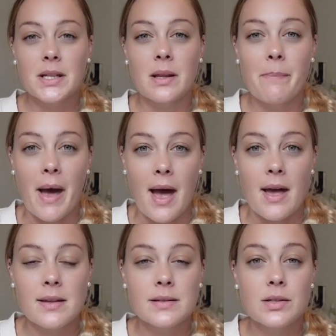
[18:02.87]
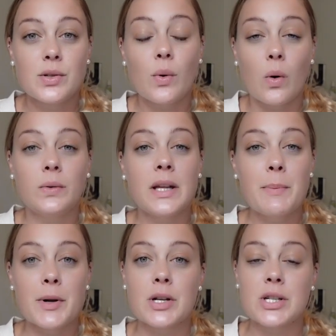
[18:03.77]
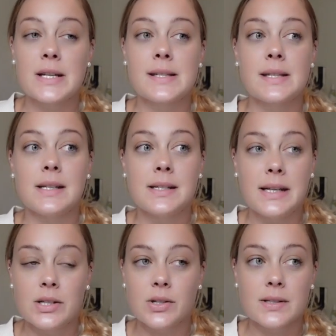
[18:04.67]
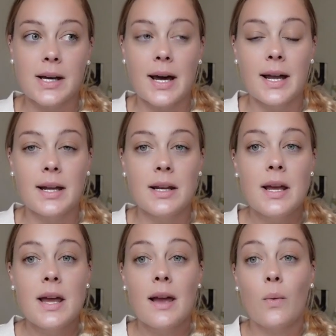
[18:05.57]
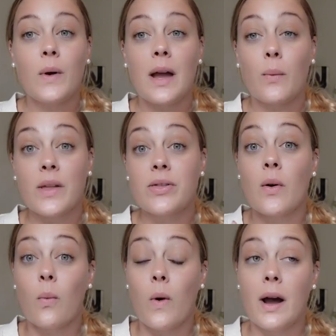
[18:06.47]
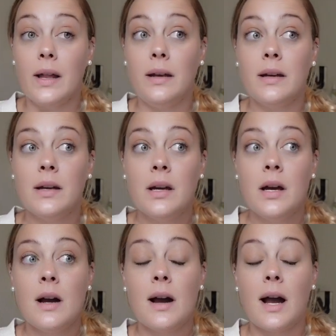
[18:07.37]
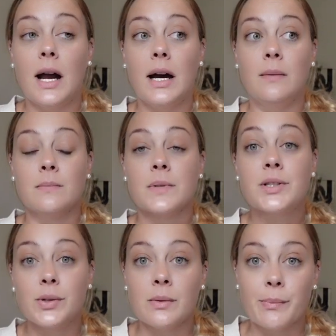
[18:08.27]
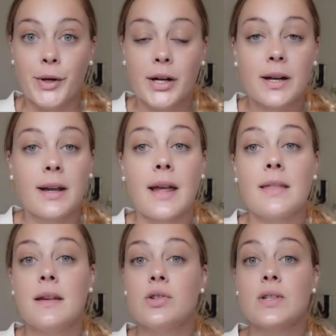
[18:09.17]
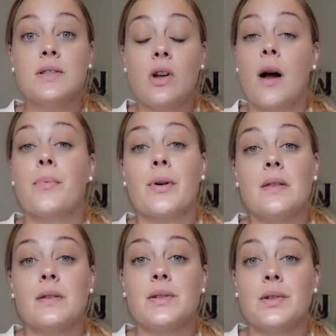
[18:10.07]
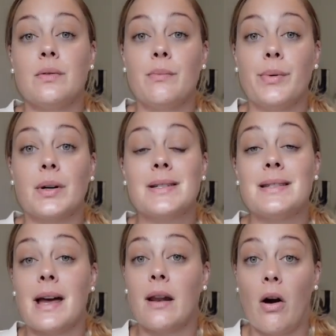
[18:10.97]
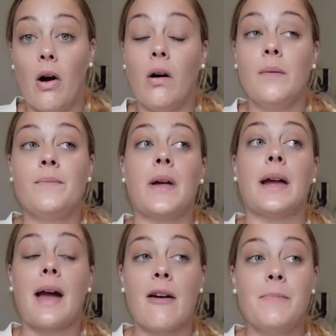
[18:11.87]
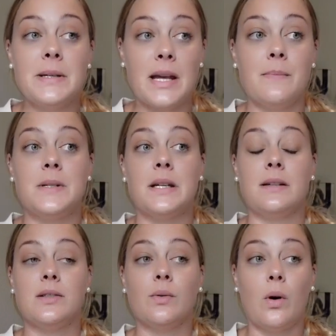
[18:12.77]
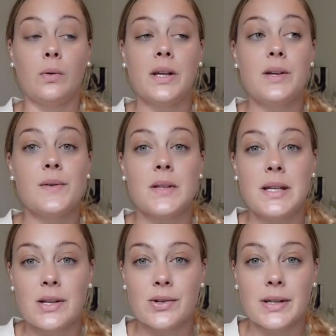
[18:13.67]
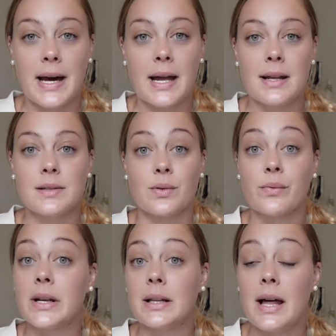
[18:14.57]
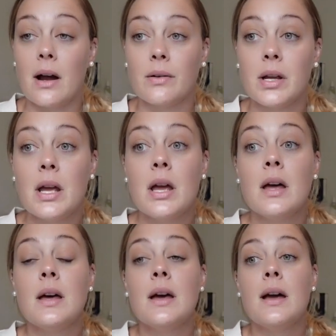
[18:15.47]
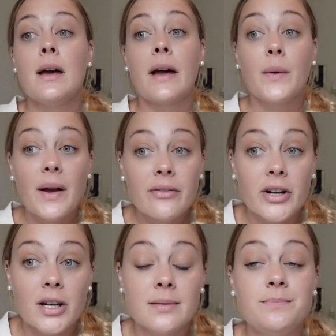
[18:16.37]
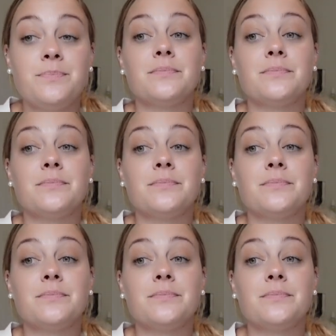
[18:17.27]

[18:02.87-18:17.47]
in the past to only purchase the teacher's guide with the one student book and then just not print the student books at all. I have been tempted to only use the teacher's guide as a read aloud. However,